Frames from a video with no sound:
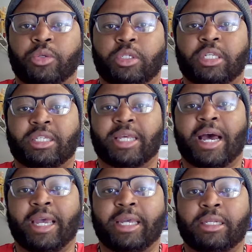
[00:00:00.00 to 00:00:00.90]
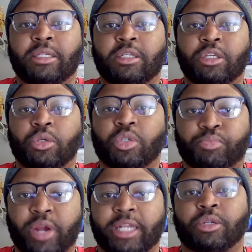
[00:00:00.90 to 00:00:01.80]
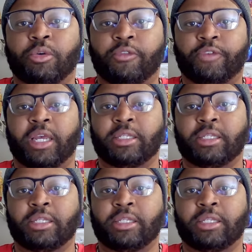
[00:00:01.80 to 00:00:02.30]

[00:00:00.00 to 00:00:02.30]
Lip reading: decide to use practical effects.